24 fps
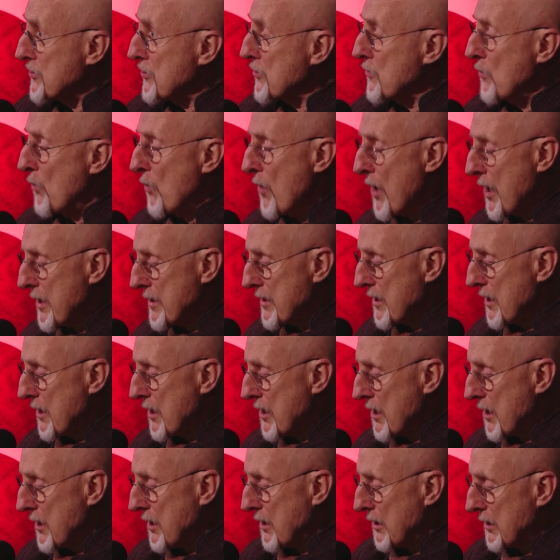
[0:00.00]
You want
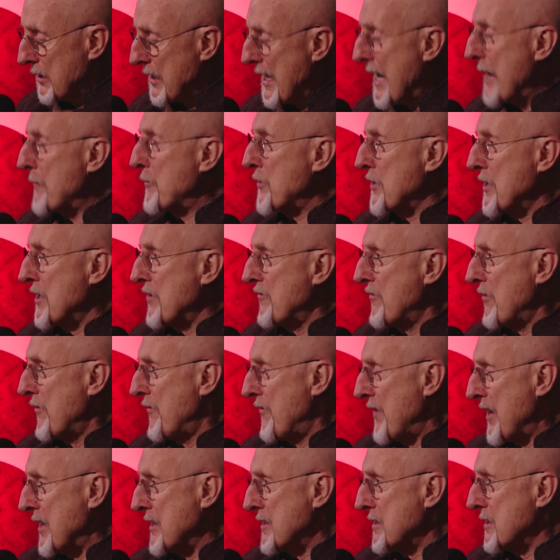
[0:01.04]
a collaborative
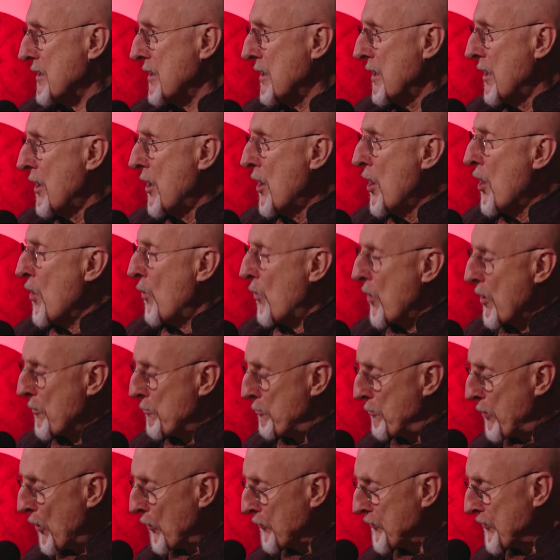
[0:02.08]
event where
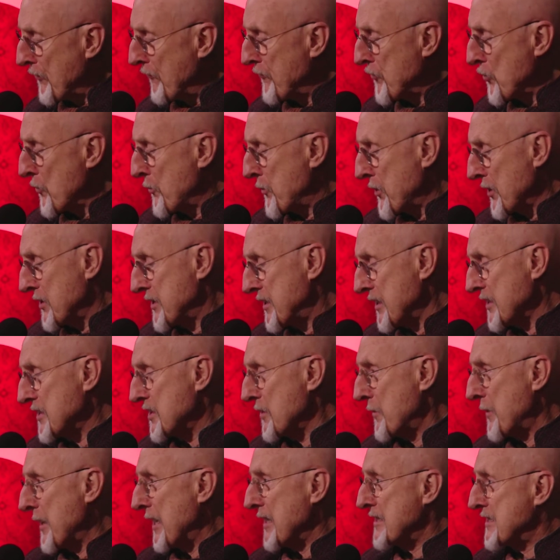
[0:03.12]
both of you
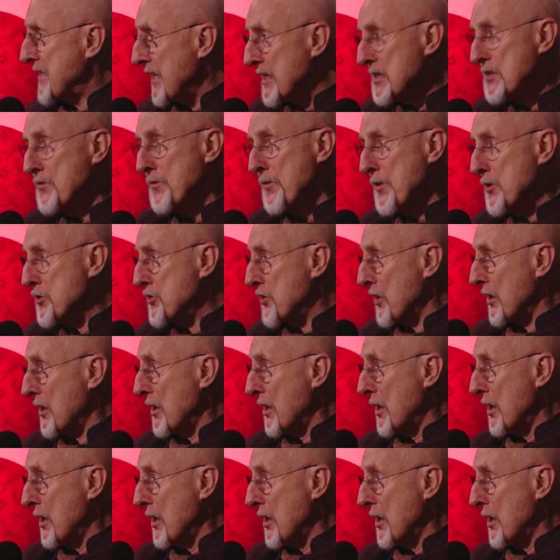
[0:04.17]
participate. It's his vision.